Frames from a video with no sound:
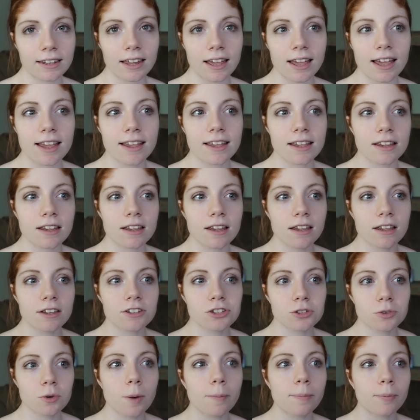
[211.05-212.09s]
Like
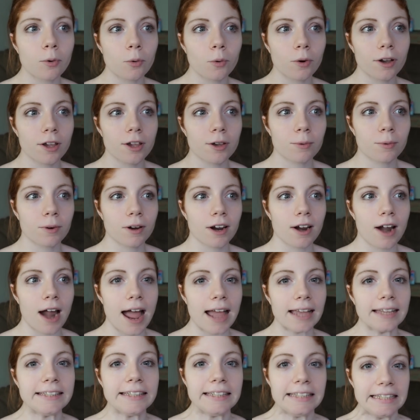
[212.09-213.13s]
to a point where
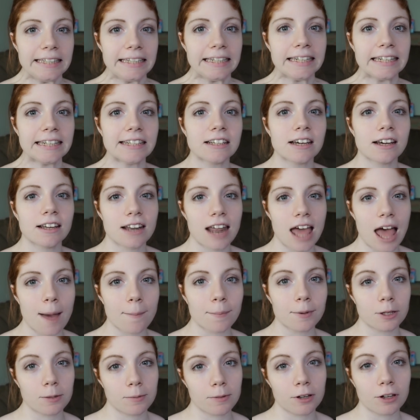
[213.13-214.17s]
I need a
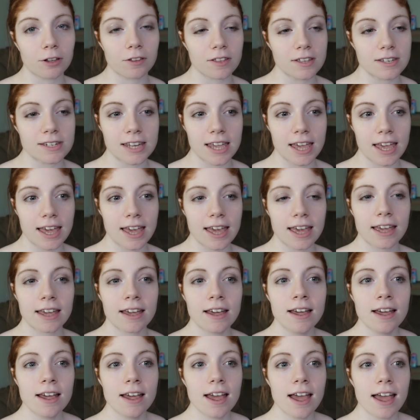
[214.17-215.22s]
nap in the middle of the day
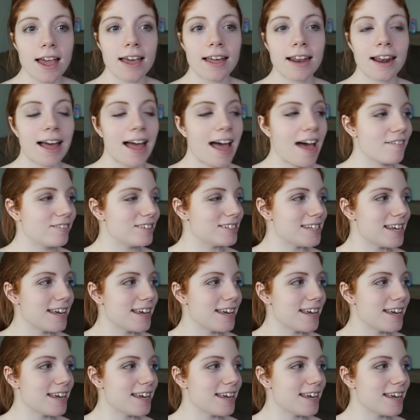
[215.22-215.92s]
and I haven't